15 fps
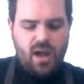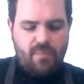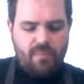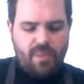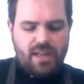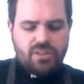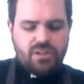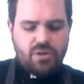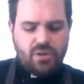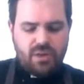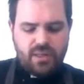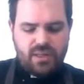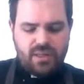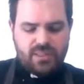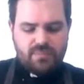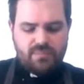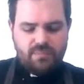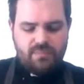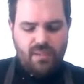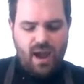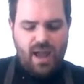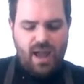by doing this
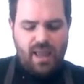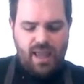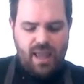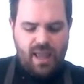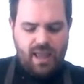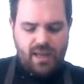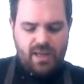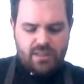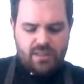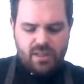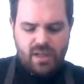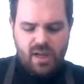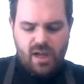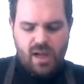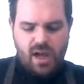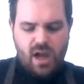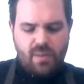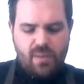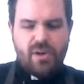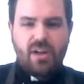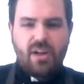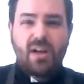by hand,
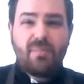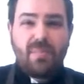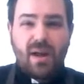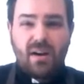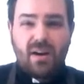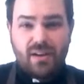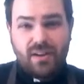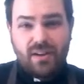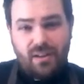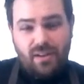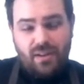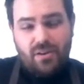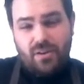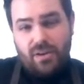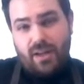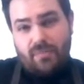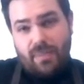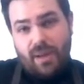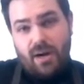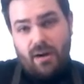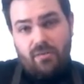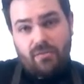you get literally a
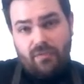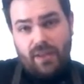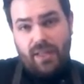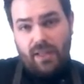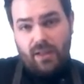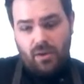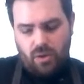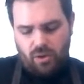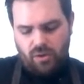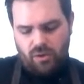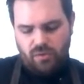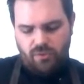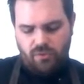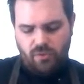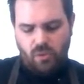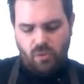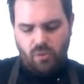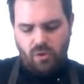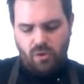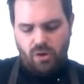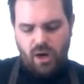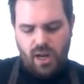better feel
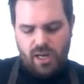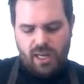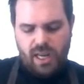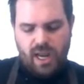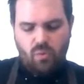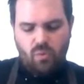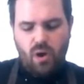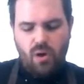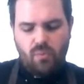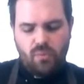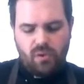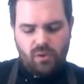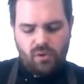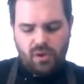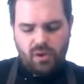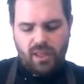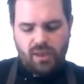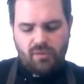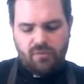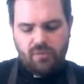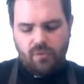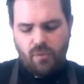for kind of what we're
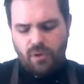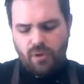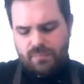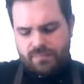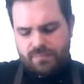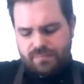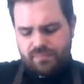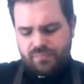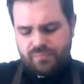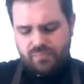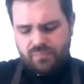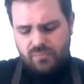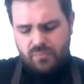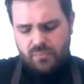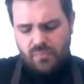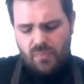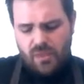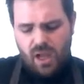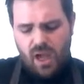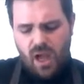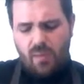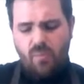looking for
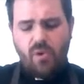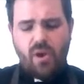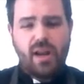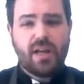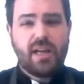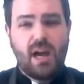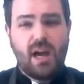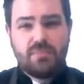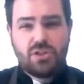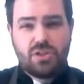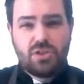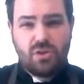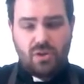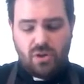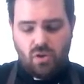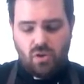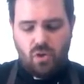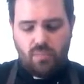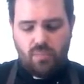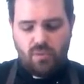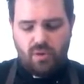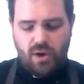when it comes to
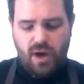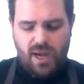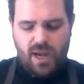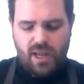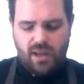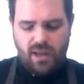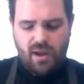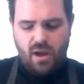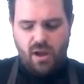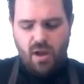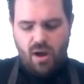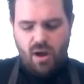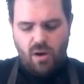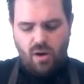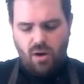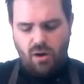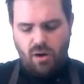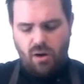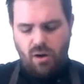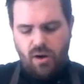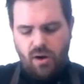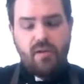incorporating
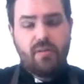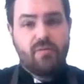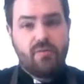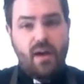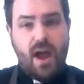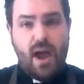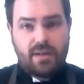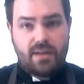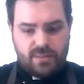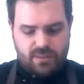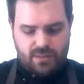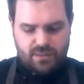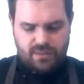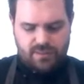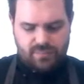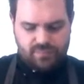our fats.